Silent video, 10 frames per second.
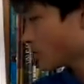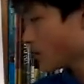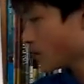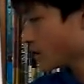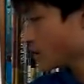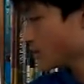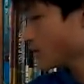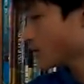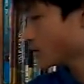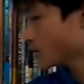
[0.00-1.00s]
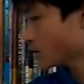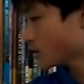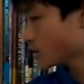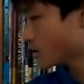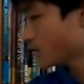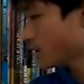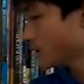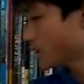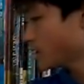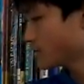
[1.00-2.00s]
But there could be also a
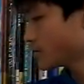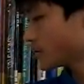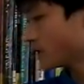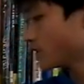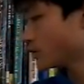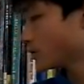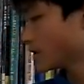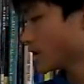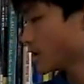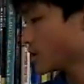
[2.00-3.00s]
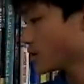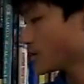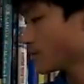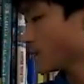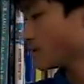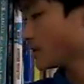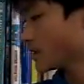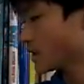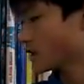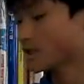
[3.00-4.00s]
completely different line when I enter maybe
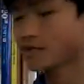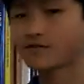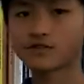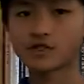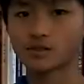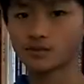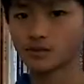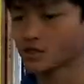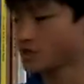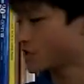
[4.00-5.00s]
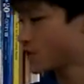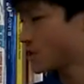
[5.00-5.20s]
a different competition,